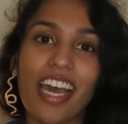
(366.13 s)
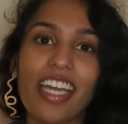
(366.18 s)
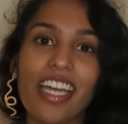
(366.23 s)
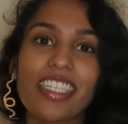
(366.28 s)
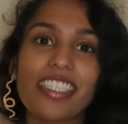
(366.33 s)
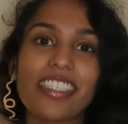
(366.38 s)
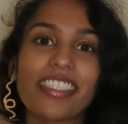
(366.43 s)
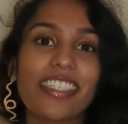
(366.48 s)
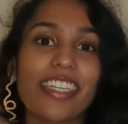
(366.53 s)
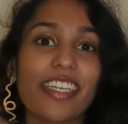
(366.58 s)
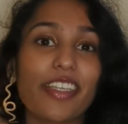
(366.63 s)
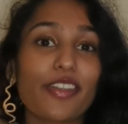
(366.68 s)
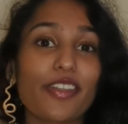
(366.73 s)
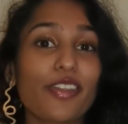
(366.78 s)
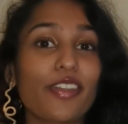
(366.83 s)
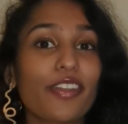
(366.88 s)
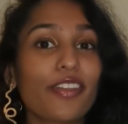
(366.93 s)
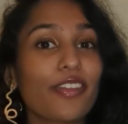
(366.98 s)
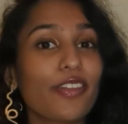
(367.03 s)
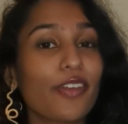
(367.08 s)
that is
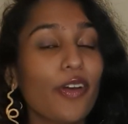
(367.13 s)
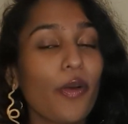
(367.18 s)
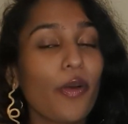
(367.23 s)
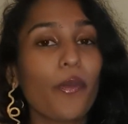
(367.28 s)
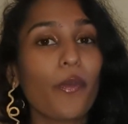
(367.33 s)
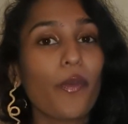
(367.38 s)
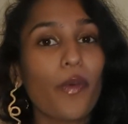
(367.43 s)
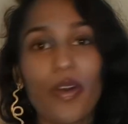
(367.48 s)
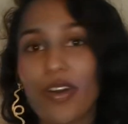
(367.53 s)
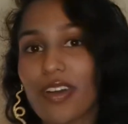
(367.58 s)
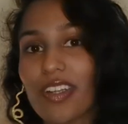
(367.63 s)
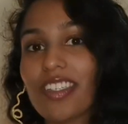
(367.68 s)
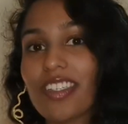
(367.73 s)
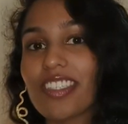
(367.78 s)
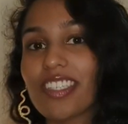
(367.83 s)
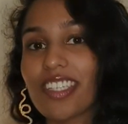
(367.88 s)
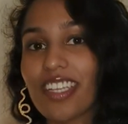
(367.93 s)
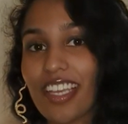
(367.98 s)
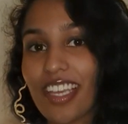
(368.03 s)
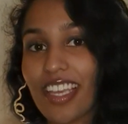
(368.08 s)
not what
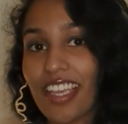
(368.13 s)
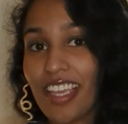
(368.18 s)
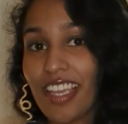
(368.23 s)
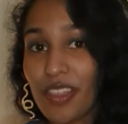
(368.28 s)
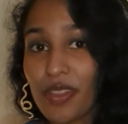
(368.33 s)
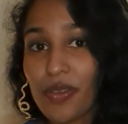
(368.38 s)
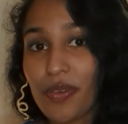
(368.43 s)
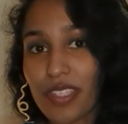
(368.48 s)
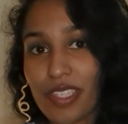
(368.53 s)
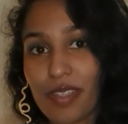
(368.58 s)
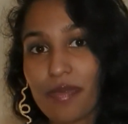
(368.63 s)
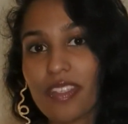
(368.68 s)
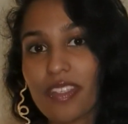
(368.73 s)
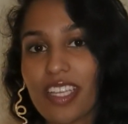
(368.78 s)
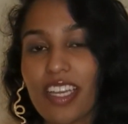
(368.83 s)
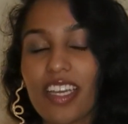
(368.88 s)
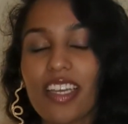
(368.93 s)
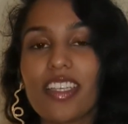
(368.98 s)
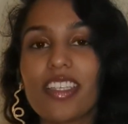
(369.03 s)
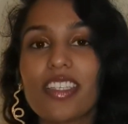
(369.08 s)
Hinduism
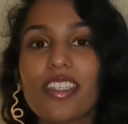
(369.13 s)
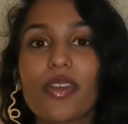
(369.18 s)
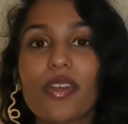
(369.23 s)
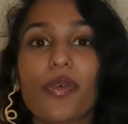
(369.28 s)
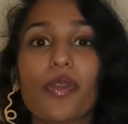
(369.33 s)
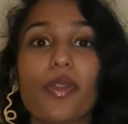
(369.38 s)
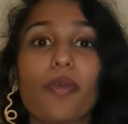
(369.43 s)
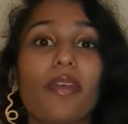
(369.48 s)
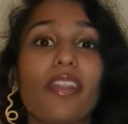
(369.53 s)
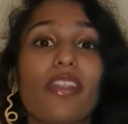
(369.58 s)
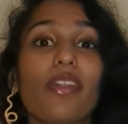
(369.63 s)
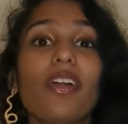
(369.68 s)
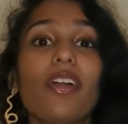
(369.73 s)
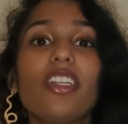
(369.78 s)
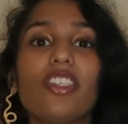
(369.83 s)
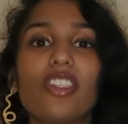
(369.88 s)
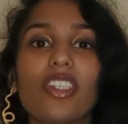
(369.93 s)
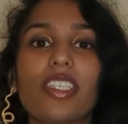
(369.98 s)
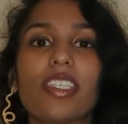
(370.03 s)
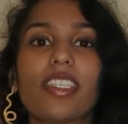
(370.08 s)
says or the
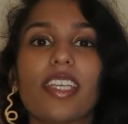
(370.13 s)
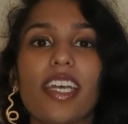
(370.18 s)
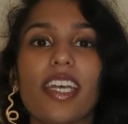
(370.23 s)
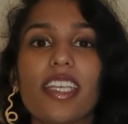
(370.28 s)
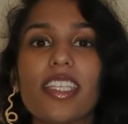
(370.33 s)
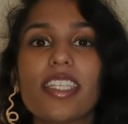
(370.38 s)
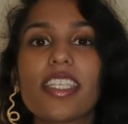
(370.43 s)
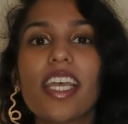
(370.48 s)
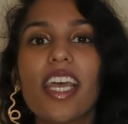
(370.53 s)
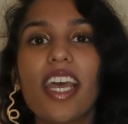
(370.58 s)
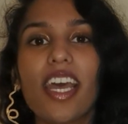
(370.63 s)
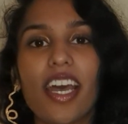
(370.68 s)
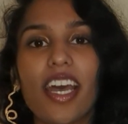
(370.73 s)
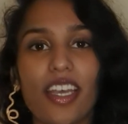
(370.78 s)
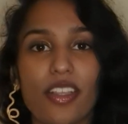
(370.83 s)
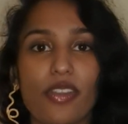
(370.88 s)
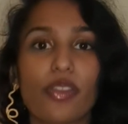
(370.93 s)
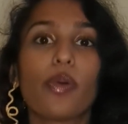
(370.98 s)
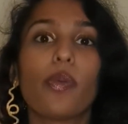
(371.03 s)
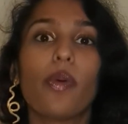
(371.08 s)
mythology says
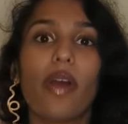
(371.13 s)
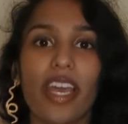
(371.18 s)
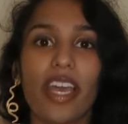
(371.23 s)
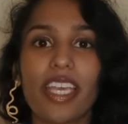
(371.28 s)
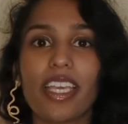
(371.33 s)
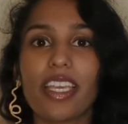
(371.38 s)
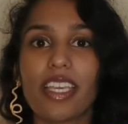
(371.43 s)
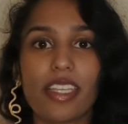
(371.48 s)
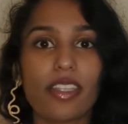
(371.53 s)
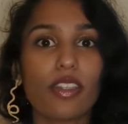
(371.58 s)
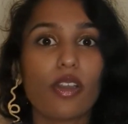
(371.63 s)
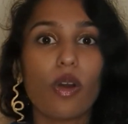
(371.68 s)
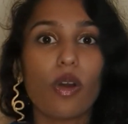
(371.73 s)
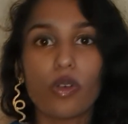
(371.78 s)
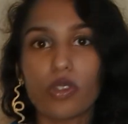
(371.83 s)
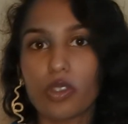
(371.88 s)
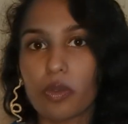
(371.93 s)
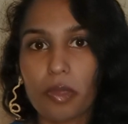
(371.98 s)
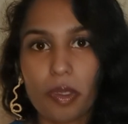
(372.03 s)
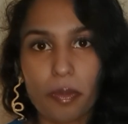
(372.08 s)
as to why he's the
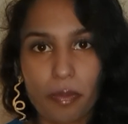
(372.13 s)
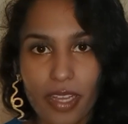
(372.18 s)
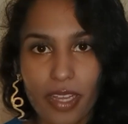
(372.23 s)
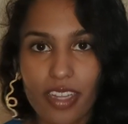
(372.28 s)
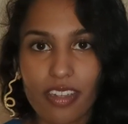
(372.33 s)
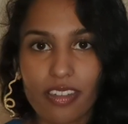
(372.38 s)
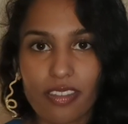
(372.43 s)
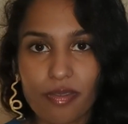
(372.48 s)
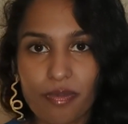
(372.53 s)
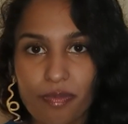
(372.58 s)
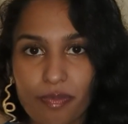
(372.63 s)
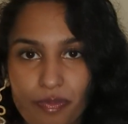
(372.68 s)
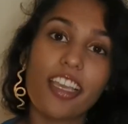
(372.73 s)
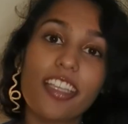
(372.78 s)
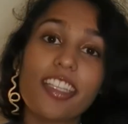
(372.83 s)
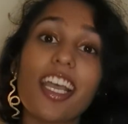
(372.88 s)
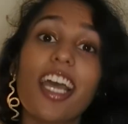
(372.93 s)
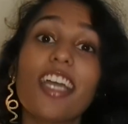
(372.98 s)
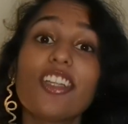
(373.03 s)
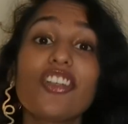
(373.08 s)
ultimate man.
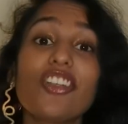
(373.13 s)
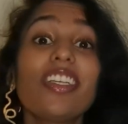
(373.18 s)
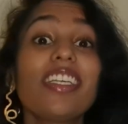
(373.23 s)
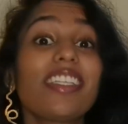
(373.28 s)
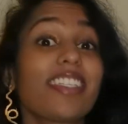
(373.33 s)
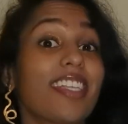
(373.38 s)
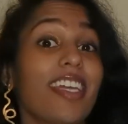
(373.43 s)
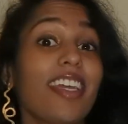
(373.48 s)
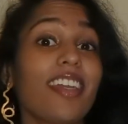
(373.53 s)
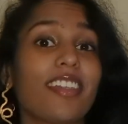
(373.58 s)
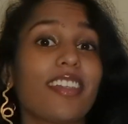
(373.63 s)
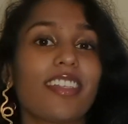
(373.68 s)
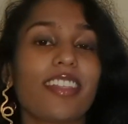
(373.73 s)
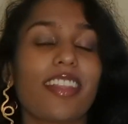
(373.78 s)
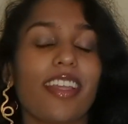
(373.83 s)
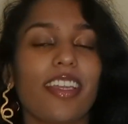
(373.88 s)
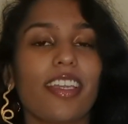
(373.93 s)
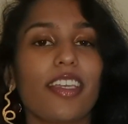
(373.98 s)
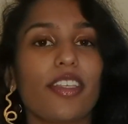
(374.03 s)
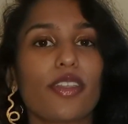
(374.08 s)
It's actually said
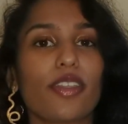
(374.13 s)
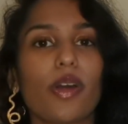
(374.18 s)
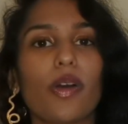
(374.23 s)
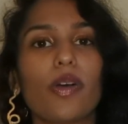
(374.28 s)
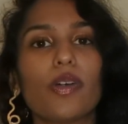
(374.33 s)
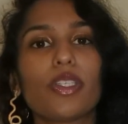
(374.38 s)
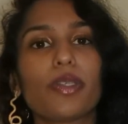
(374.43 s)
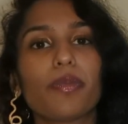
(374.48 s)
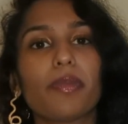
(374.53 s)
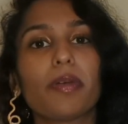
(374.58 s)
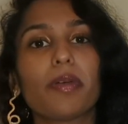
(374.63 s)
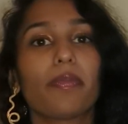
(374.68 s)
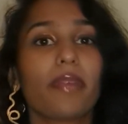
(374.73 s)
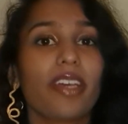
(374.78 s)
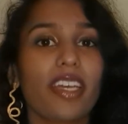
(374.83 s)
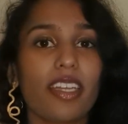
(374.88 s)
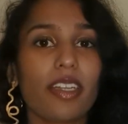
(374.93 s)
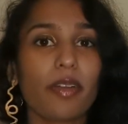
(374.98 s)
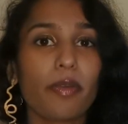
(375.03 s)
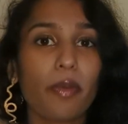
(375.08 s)
that he's the ultimate
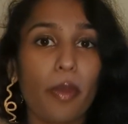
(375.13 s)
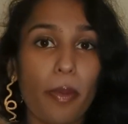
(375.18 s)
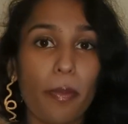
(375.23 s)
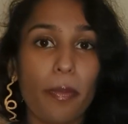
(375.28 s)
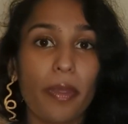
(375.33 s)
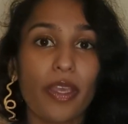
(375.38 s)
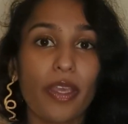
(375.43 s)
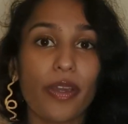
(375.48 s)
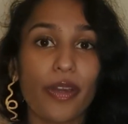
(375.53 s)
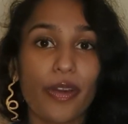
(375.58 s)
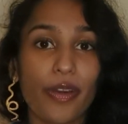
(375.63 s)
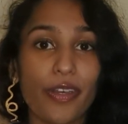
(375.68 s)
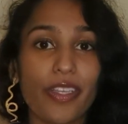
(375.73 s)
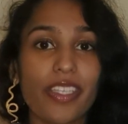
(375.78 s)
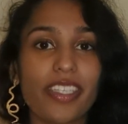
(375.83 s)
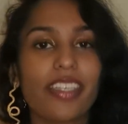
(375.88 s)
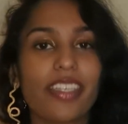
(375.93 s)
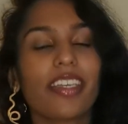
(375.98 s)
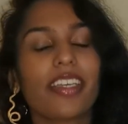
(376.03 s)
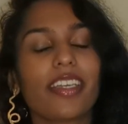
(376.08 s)
man
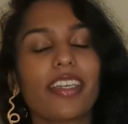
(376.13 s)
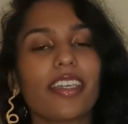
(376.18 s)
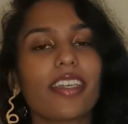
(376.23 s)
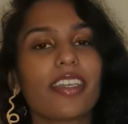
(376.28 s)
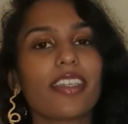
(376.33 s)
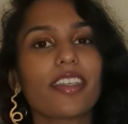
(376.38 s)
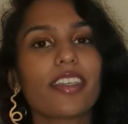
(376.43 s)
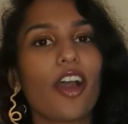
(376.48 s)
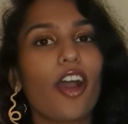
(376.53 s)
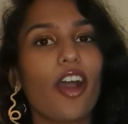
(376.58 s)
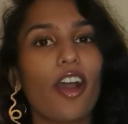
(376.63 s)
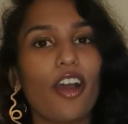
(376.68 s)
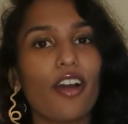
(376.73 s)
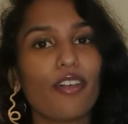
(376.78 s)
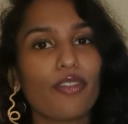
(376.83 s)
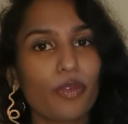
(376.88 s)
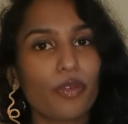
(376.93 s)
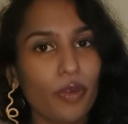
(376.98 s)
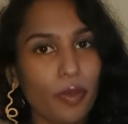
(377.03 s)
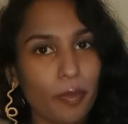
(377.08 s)
because he is
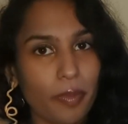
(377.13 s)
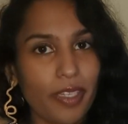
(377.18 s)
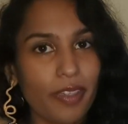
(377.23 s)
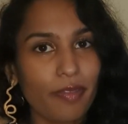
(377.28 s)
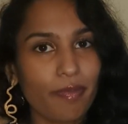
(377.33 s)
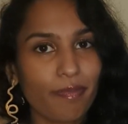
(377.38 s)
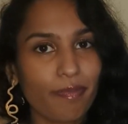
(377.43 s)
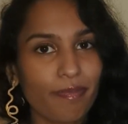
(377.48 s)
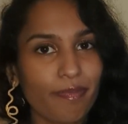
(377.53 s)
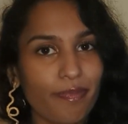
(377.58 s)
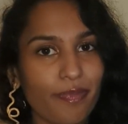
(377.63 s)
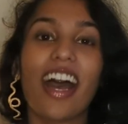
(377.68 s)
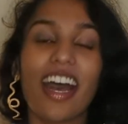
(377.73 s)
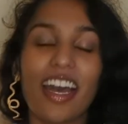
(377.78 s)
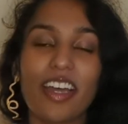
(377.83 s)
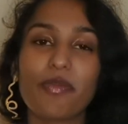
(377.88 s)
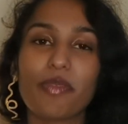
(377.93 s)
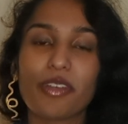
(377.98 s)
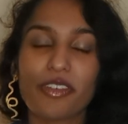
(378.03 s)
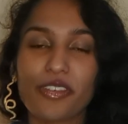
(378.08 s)
half woman.
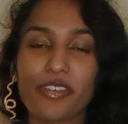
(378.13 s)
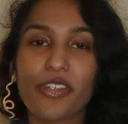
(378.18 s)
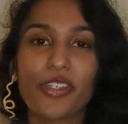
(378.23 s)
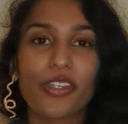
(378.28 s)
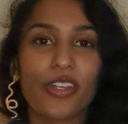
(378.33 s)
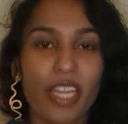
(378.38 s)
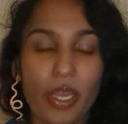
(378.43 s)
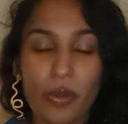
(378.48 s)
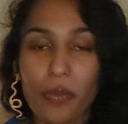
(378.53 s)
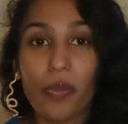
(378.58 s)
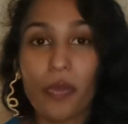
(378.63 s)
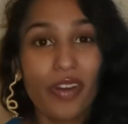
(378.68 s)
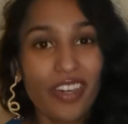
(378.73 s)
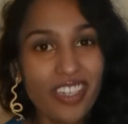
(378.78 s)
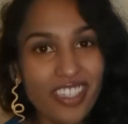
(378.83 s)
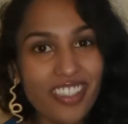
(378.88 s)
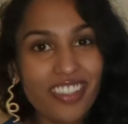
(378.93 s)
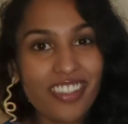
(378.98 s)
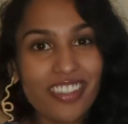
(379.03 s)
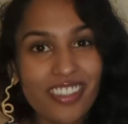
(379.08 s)
And before you're like,
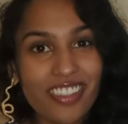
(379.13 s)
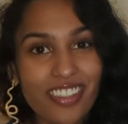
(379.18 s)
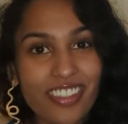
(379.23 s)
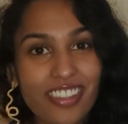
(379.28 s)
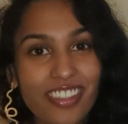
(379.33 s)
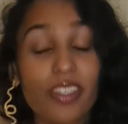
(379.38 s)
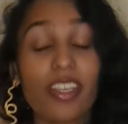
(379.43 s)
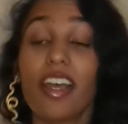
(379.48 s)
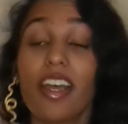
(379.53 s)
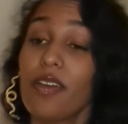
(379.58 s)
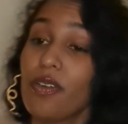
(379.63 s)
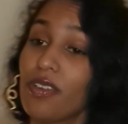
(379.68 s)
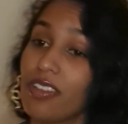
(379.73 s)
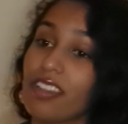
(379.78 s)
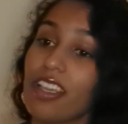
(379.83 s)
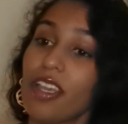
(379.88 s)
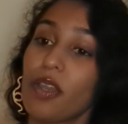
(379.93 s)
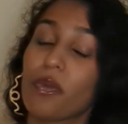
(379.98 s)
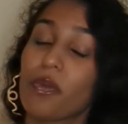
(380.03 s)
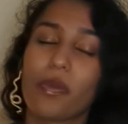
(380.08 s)
what? Because I
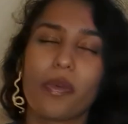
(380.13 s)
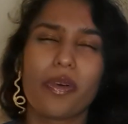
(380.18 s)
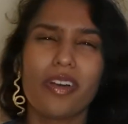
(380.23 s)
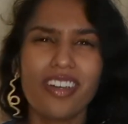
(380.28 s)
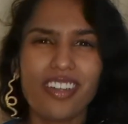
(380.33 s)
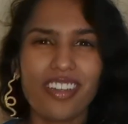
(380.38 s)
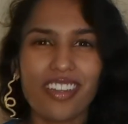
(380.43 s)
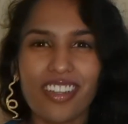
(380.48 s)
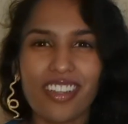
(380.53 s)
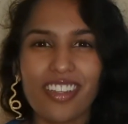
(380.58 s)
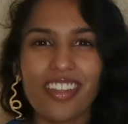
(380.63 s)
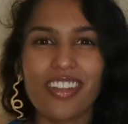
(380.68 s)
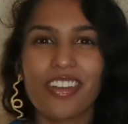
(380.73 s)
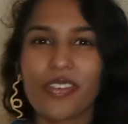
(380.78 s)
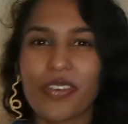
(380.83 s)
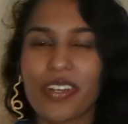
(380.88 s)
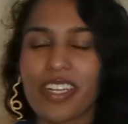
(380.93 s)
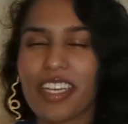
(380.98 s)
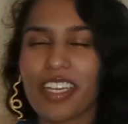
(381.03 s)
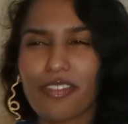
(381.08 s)
was like, what?
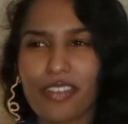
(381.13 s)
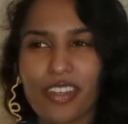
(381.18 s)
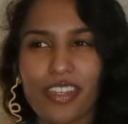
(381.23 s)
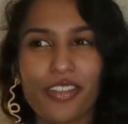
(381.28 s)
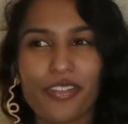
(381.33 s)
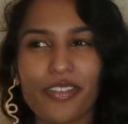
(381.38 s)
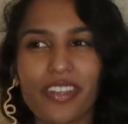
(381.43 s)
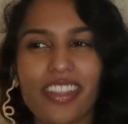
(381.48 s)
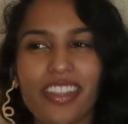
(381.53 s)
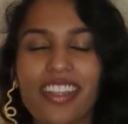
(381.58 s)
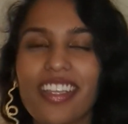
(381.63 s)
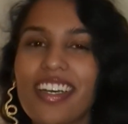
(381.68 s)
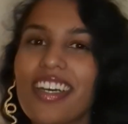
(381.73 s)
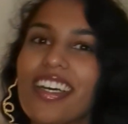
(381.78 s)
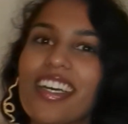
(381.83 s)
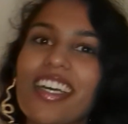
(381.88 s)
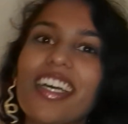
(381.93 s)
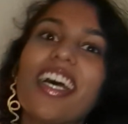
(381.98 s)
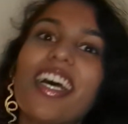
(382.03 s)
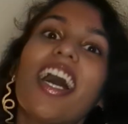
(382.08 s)
When I first read
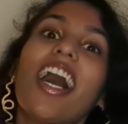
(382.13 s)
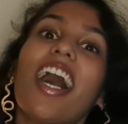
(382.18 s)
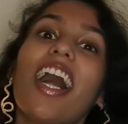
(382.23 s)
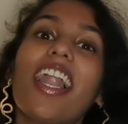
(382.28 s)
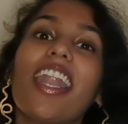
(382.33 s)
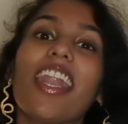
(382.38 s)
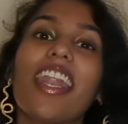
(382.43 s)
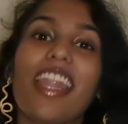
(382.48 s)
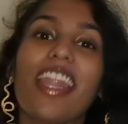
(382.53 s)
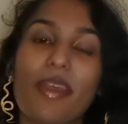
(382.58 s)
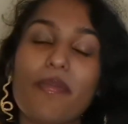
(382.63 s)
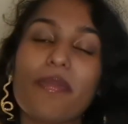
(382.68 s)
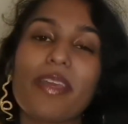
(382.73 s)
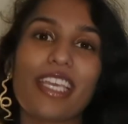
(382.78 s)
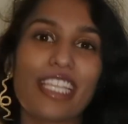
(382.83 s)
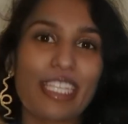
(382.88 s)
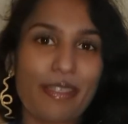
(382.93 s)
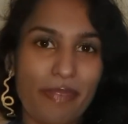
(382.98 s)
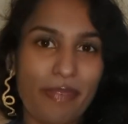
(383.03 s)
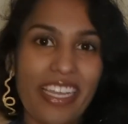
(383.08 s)
that, let
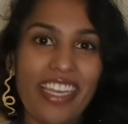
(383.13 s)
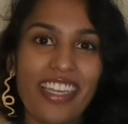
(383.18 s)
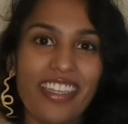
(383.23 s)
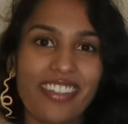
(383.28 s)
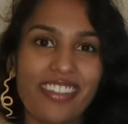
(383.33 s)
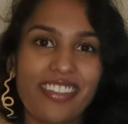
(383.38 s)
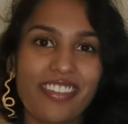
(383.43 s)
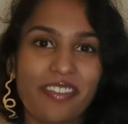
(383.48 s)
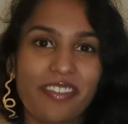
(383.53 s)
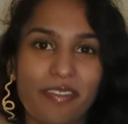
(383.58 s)
me explain.